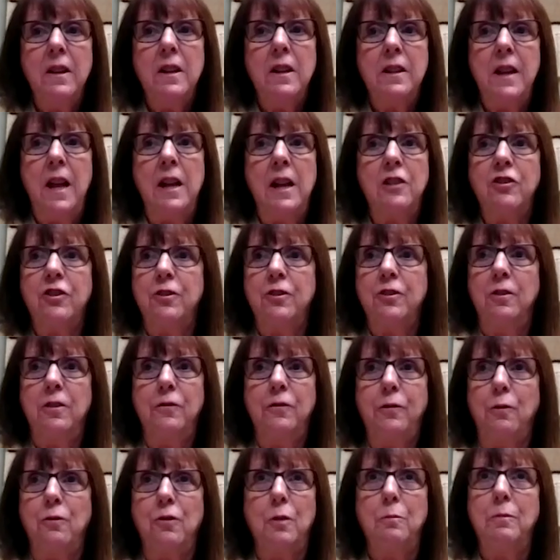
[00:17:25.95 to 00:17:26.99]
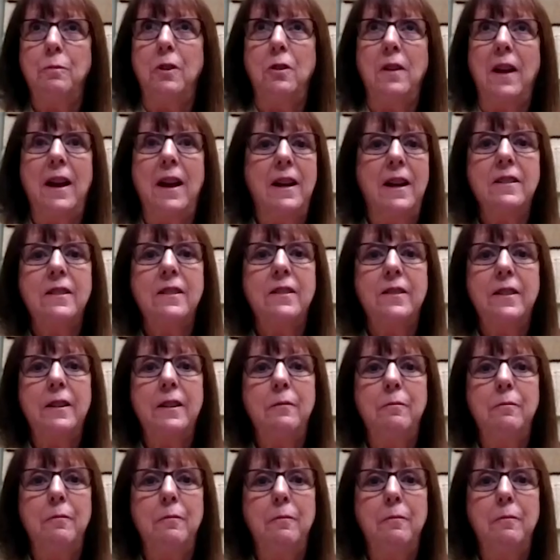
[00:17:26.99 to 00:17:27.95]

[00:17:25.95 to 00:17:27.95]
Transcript: National Affordable Housing